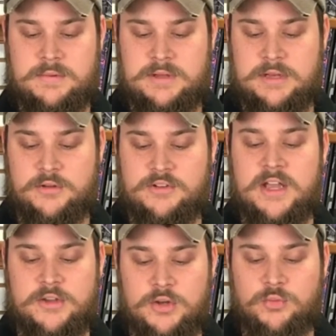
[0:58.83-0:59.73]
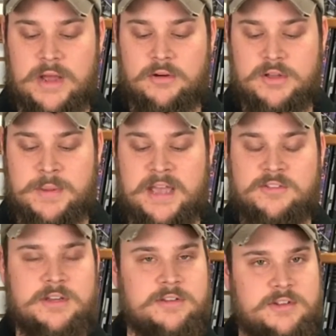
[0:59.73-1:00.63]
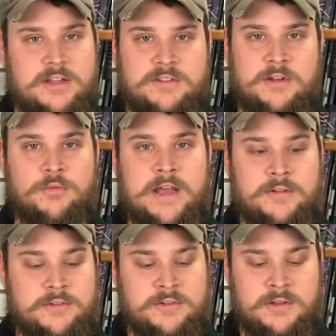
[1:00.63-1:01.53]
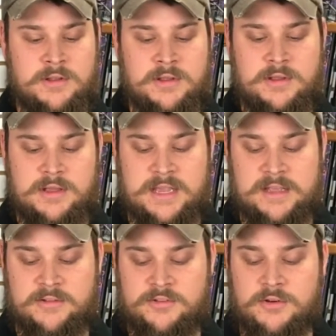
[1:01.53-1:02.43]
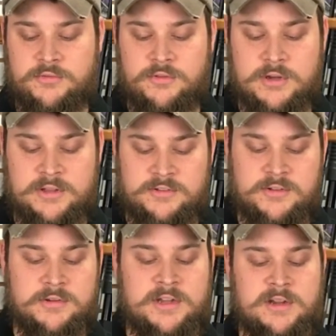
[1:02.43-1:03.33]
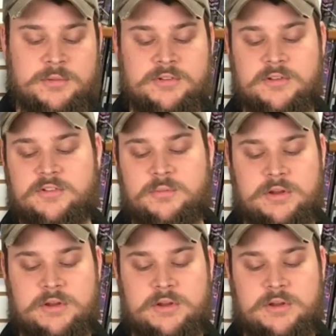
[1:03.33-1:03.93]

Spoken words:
You know, it's got good round capacity. It's got 10 rounds, and so for a concealed carry pistol, this would be